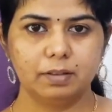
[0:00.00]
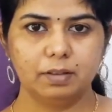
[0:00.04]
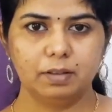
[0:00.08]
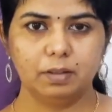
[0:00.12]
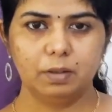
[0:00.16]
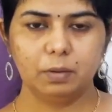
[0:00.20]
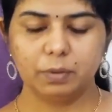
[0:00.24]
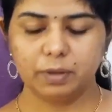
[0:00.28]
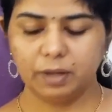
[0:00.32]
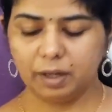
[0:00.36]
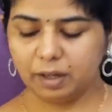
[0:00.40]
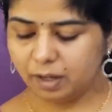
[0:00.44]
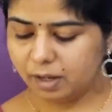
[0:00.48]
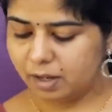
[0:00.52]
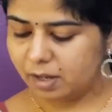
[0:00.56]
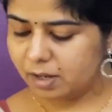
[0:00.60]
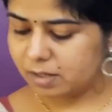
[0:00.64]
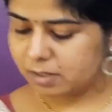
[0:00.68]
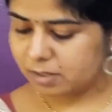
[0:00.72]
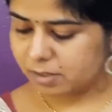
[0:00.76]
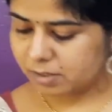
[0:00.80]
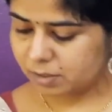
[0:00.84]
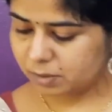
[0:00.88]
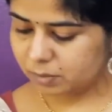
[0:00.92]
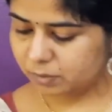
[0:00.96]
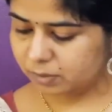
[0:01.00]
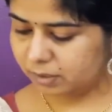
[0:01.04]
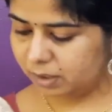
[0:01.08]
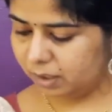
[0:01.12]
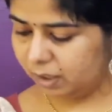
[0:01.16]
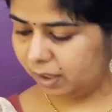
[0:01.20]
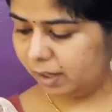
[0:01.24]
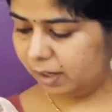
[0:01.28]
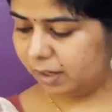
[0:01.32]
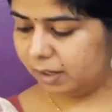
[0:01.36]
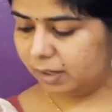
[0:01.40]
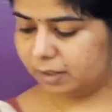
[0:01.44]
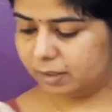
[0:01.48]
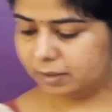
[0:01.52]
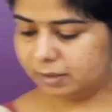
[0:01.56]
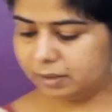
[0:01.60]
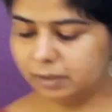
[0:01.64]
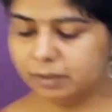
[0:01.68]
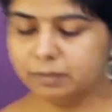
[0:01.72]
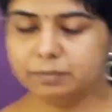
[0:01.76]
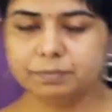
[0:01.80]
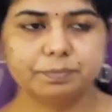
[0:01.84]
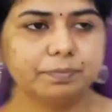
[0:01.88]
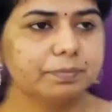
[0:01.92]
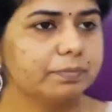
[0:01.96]
Okay. So they are
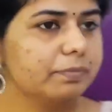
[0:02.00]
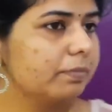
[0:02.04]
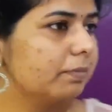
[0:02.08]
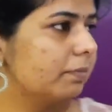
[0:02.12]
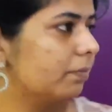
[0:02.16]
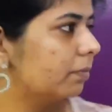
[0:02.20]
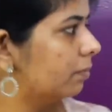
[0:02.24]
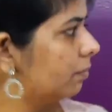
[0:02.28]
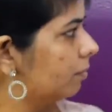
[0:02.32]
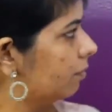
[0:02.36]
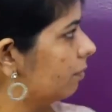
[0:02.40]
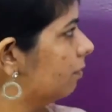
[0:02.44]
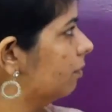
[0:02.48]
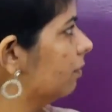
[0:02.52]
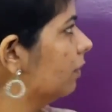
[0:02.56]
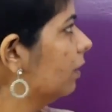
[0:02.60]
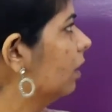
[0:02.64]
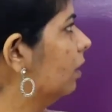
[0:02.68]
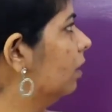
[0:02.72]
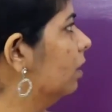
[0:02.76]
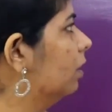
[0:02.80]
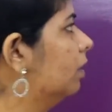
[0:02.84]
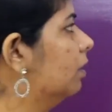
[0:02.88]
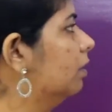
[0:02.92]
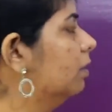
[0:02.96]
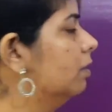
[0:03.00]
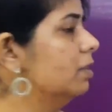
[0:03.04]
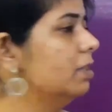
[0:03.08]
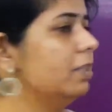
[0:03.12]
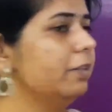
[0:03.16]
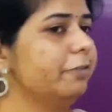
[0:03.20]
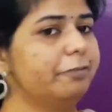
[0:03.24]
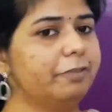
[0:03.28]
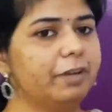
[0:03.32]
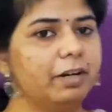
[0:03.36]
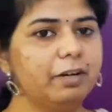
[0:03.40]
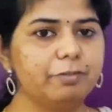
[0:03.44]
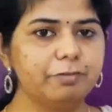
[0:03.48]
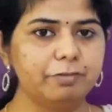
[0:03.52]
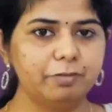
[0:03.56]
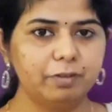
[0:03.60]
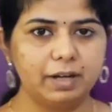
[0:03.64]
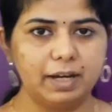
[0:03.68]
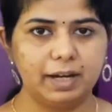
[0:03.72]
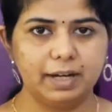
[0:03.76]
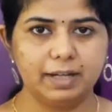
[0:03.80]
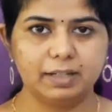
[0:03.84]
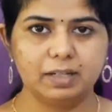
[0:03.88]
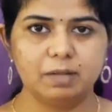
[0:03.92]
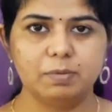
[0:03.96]
the different
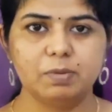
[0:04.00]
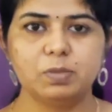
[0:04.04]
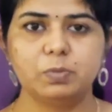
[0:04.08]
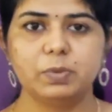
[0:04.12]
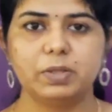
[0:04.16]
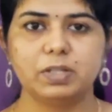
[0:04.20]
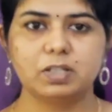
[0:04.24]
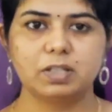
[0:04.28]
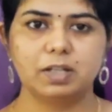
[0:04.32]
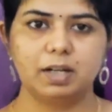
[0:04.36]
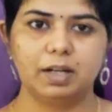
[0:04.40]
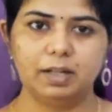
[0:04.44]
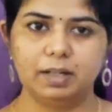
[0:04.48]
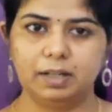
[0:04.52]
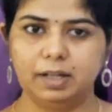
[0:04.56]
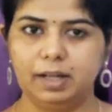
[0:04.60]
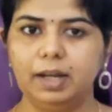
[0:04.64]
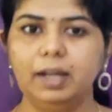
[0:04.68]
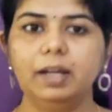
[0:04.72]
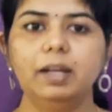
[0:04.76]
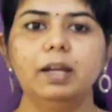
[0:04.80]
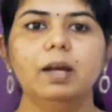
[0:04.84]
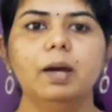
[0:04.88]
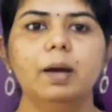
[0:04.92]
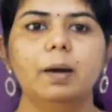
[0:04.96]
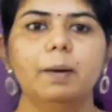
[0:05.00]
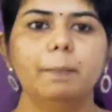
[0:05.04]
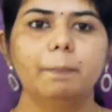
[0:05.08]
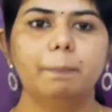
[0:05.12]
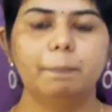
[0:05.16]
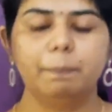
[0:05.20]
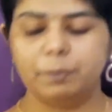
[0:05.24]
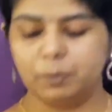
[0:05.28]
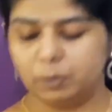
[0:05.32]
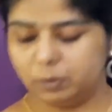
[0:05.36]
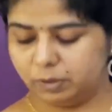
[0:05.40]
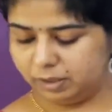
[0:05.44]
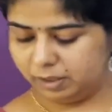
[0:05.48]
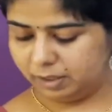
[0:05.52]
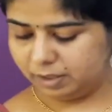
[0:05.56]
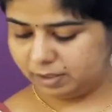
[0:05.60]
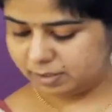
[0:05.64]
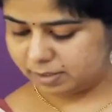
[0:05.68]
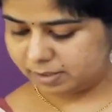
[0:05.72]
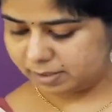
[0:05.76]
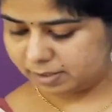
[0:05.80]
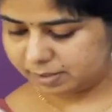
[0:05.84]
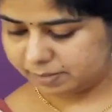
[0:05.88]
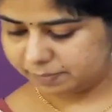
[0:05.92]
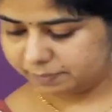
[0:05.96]
food items which contain
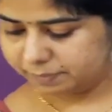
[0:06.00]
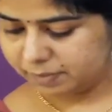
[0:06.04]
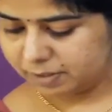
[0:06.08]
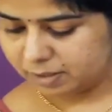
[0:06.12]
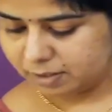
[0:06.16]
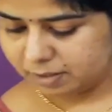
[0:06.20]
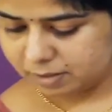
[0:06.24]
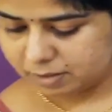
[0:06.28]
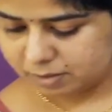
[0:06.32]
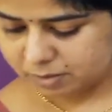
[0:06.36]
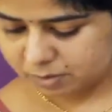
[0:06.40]
proteins.